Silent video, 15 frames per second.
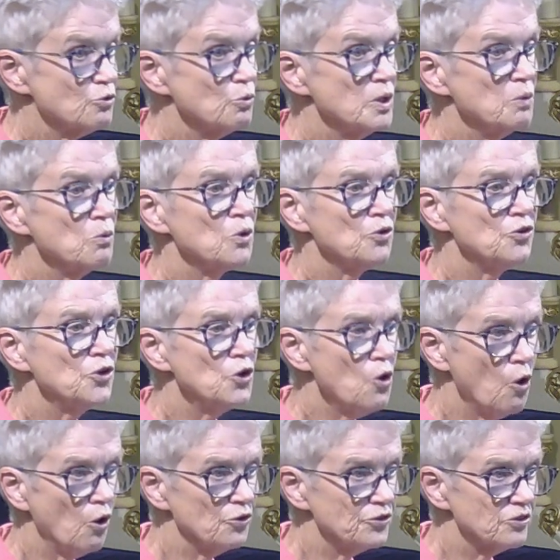will
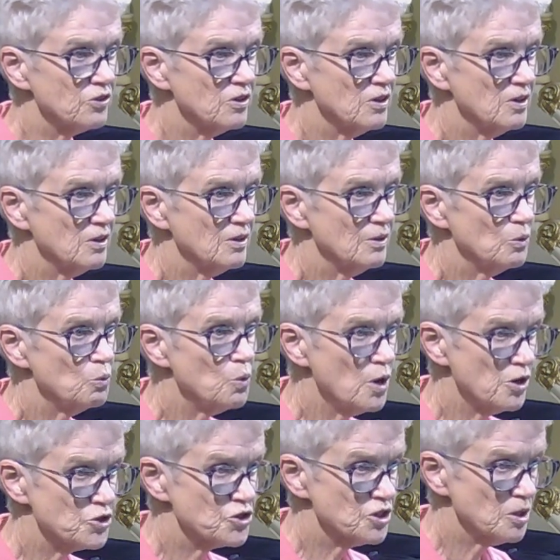not
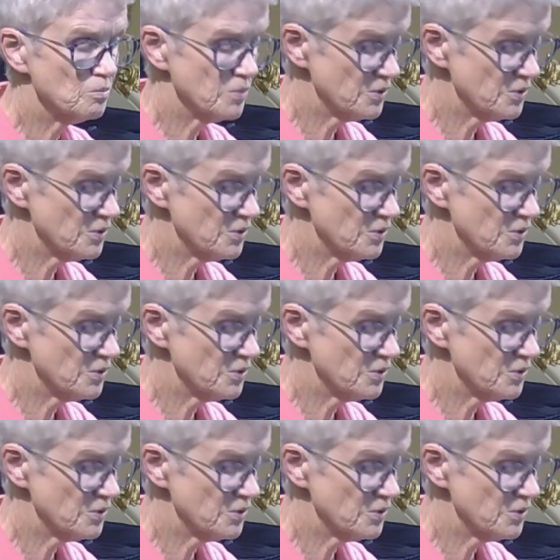worship the